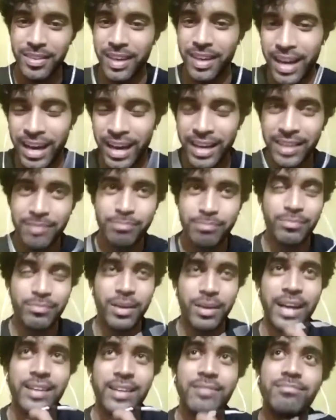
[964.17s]
I,
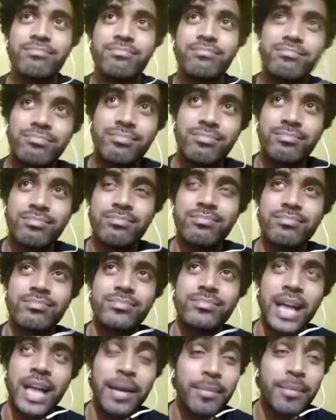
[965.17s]
I'm,
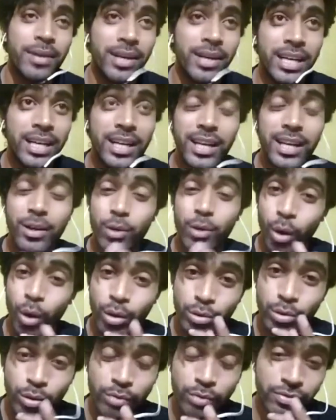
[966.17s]
I'm learning a lot
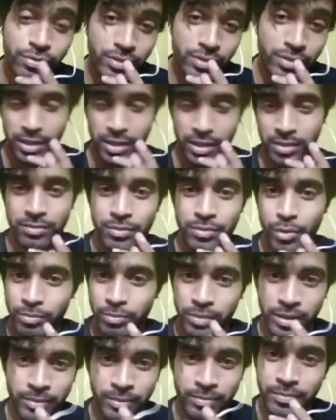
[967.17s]
of things from
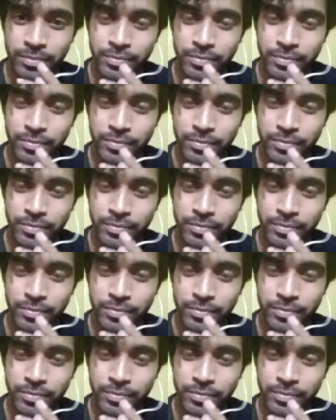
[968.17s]
him.